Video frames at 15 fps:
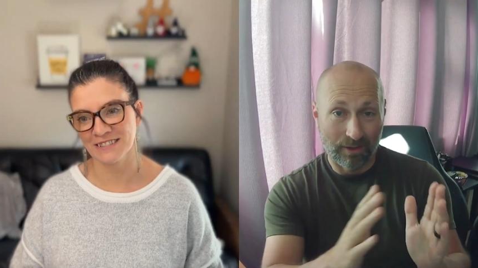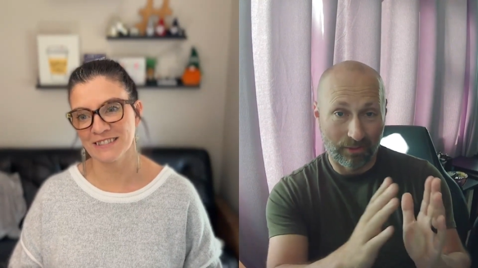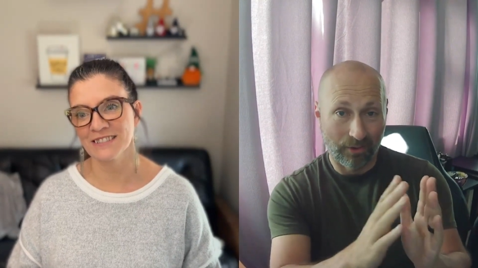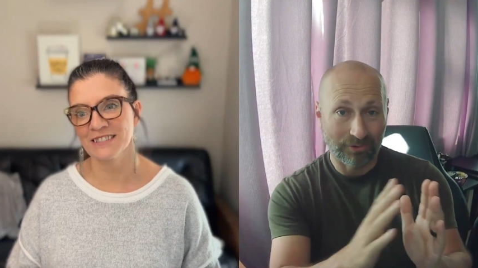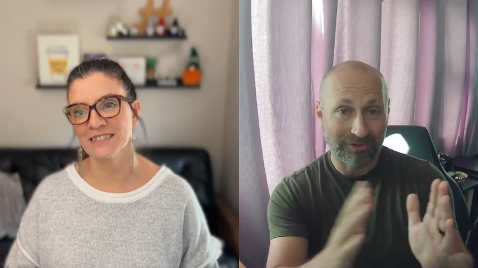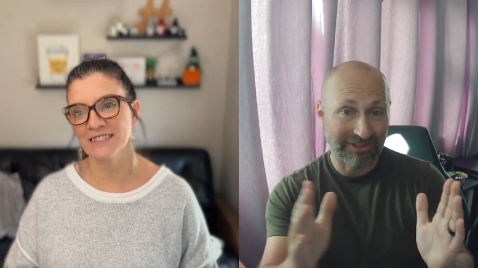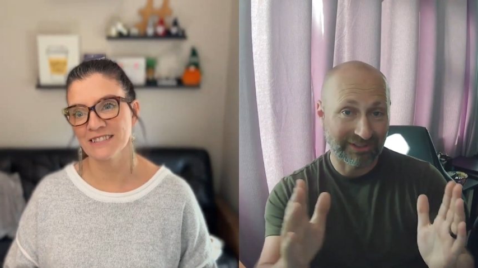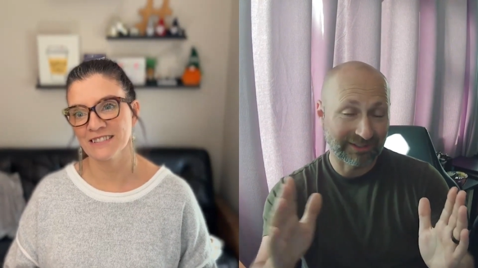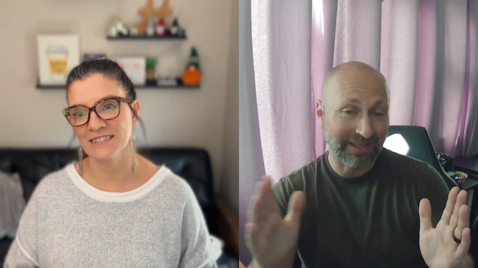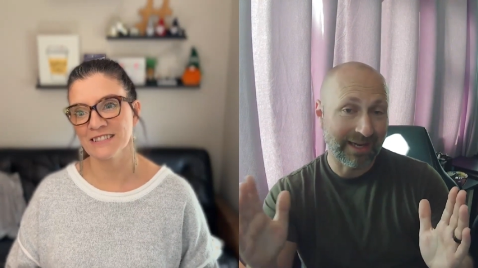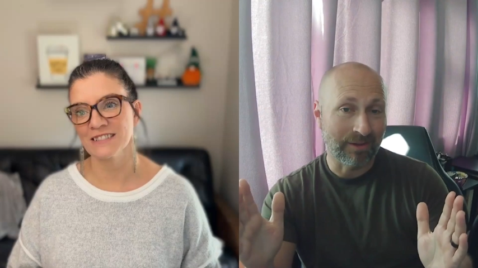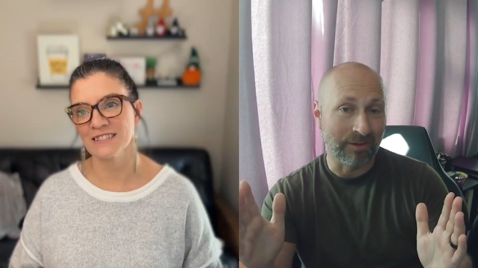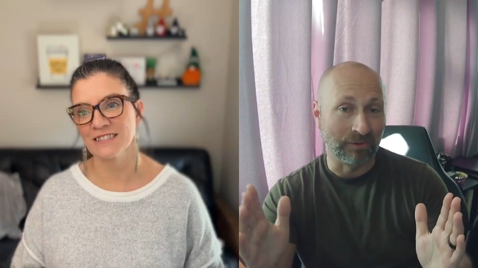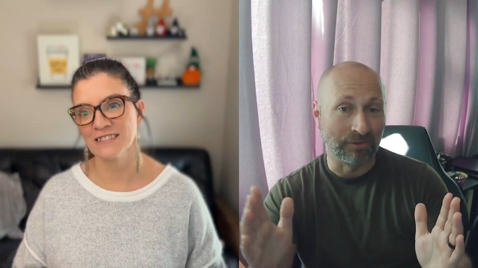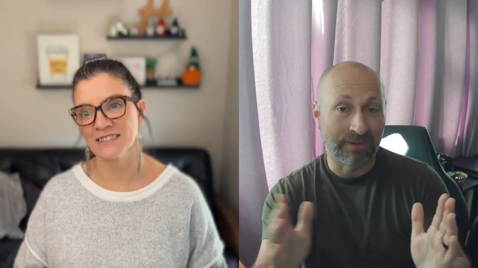Speaker 1: those are
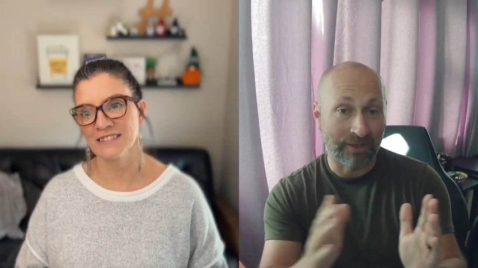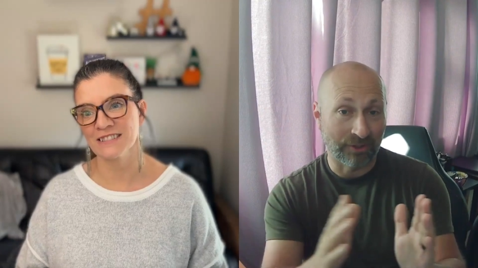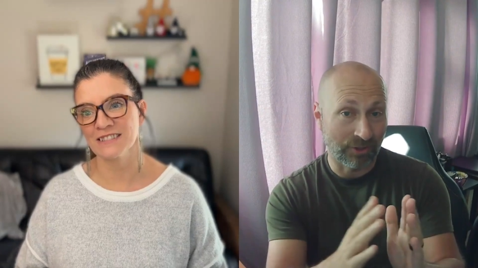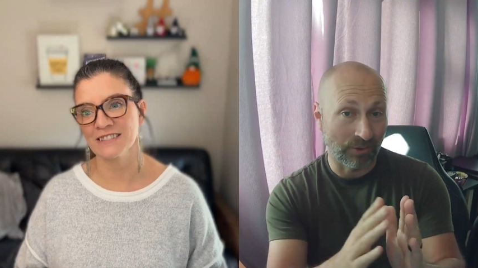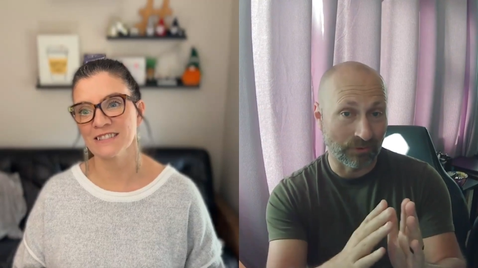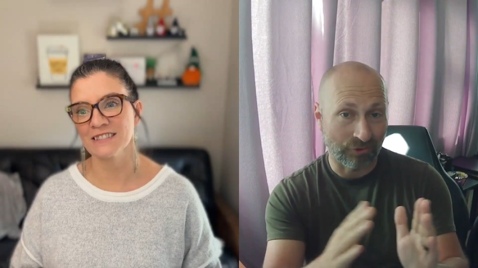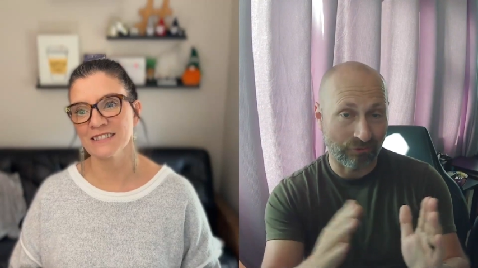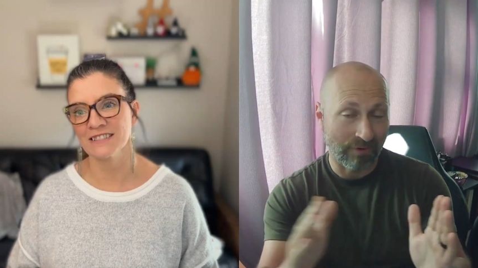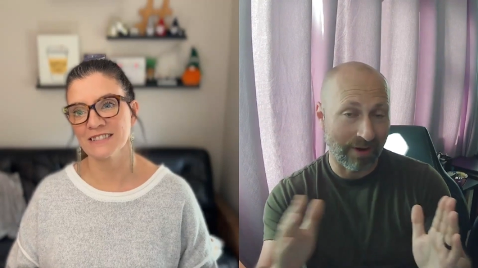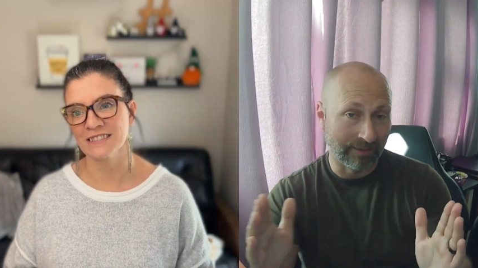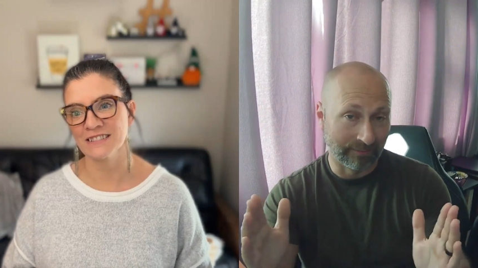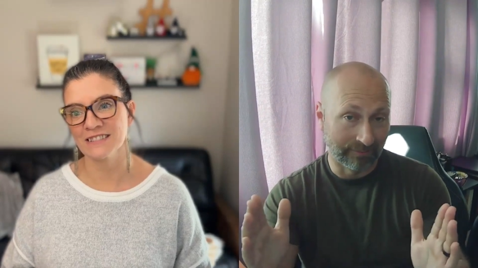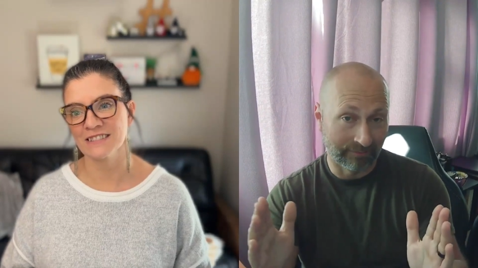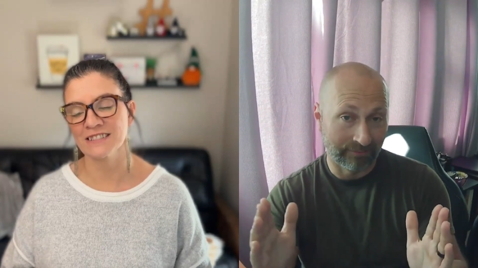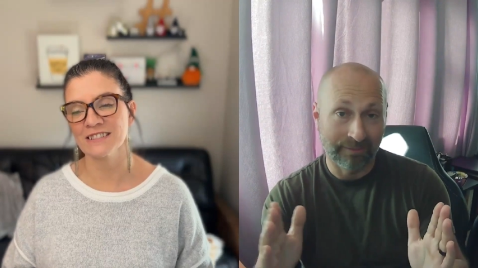cycles that show
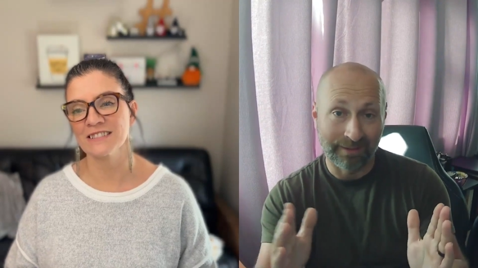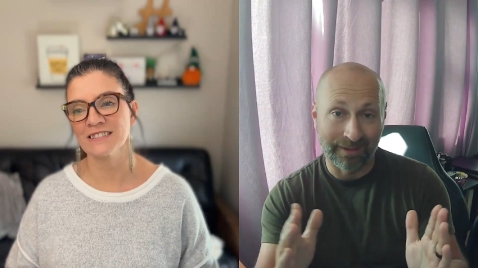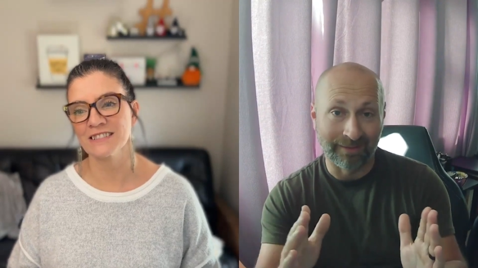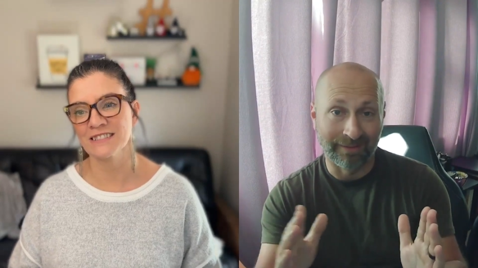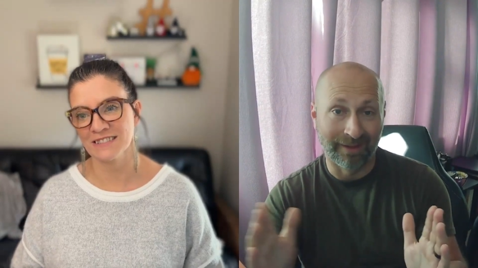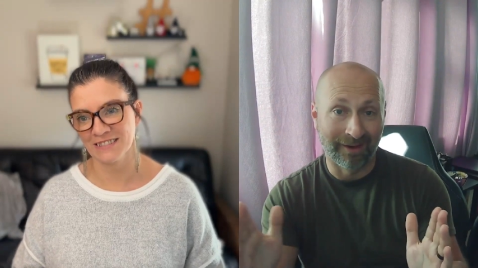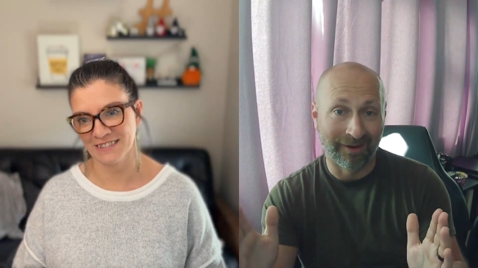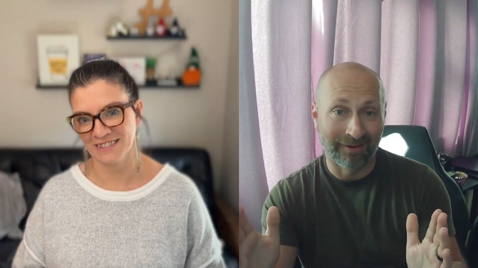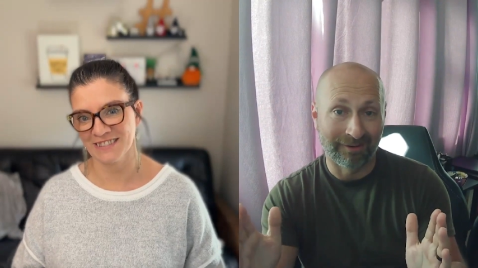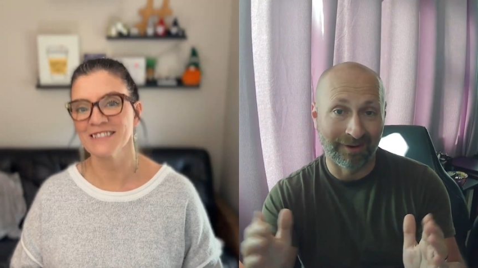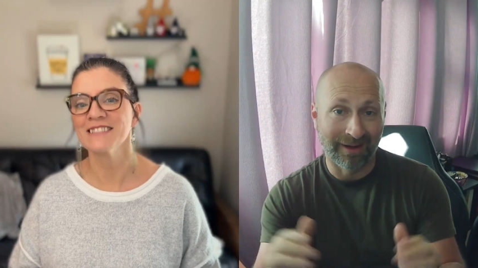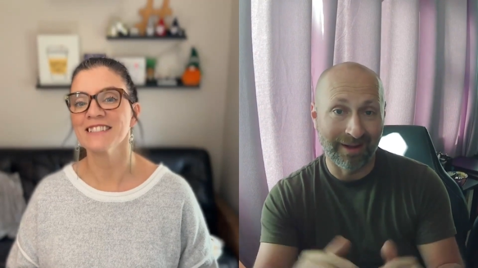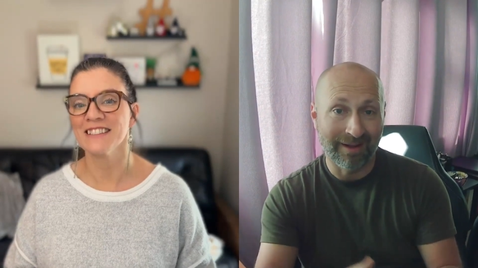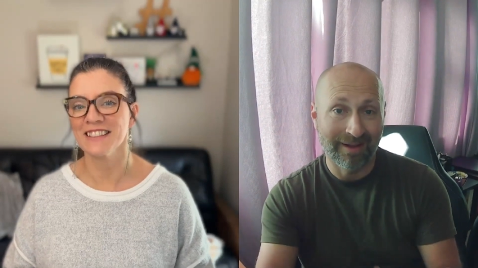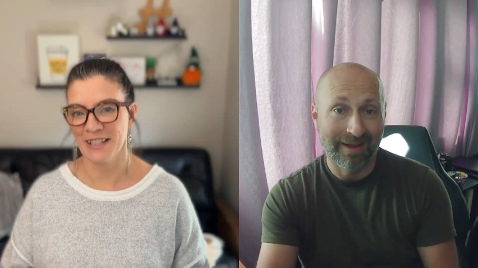trends in there,
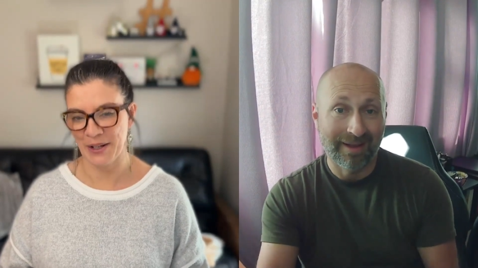right?